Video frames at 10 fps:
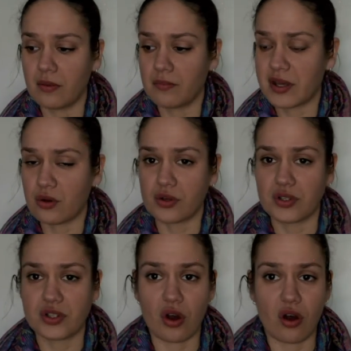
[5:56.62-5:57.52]

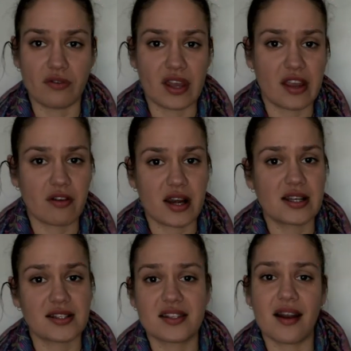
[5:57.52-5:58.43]
because of
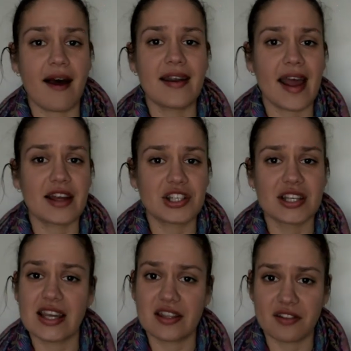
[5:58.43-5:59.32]
ingredients that aren't
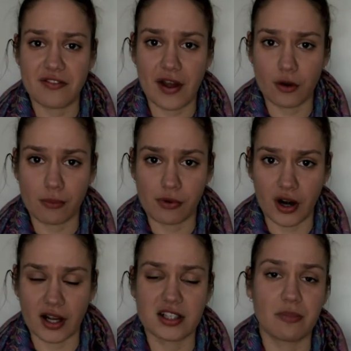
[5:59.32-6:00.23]
actually in the final product